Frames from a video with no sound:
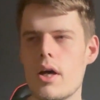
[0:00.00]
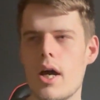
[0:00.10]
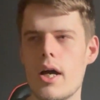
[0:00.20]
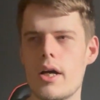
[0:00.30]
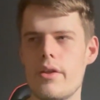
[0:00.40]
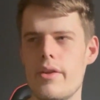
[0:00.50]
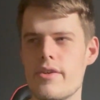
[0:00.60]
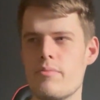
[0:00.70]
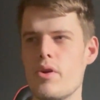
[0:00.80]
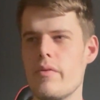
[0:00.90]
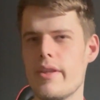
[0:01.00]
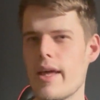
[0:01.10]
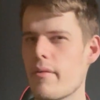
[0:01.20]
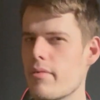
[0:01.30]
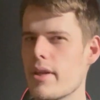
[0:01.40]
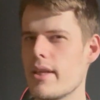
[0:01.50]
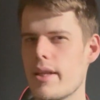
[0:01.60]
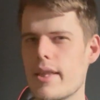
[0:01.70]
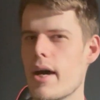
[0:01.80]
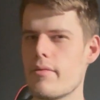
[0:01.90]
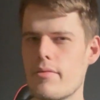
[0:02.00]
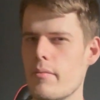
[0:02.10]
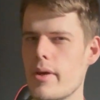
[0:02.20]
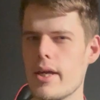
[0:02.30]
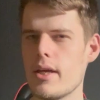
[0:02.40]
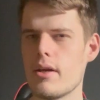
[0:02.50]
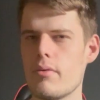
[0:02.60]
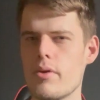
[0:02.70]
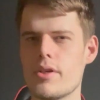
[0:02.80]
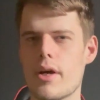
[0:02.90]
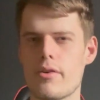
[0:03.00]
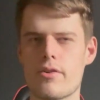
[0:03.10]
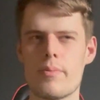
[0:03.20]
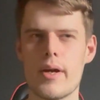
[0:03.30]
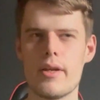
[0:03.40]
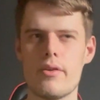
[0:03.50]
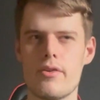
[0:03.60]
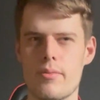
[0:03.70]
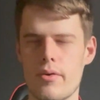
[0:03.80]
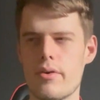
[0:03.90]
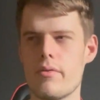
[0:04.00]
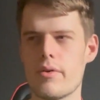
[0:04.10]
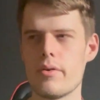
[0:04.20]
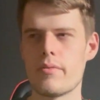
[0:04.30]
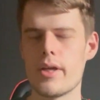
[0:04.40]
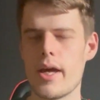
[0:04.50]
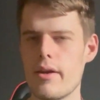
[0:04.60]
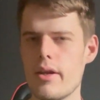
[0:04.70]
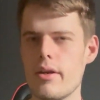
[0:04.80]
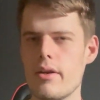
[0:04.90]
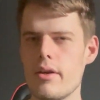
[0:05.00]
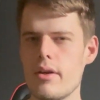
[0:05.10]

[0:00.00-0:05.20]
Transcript: And this movie definitely did that for me, which I'll explain in the spoiler review of the ending.